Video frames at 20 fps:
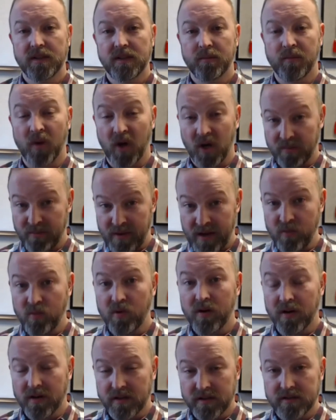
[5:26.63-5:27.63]
Mark my
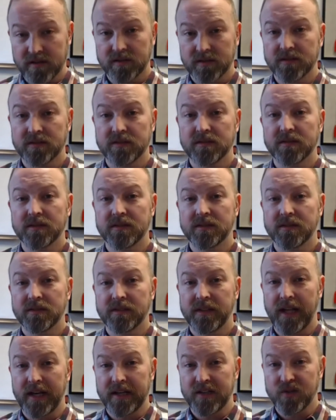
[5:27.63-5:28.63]
words
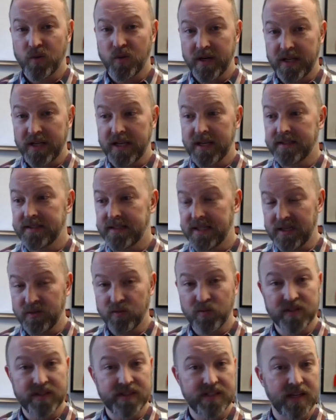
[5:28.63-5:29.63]
that
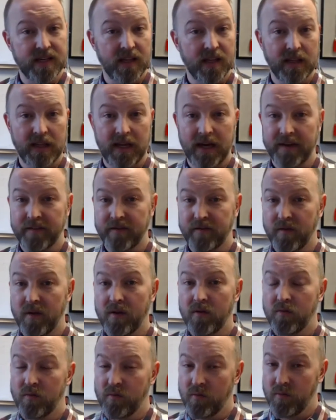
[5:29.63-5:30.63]
2018 will see a lot of
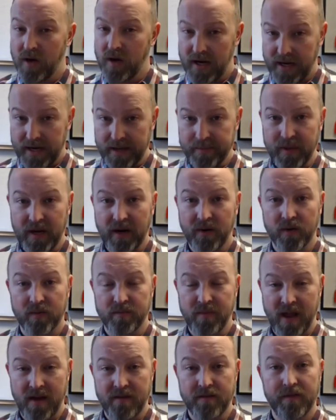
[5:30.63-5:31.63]
high powered
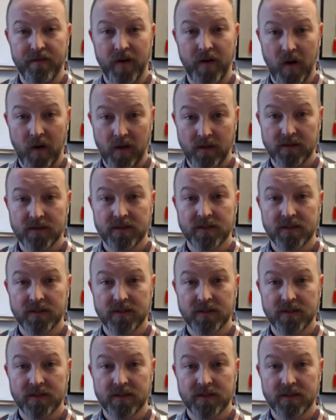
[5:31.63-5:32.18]
men fall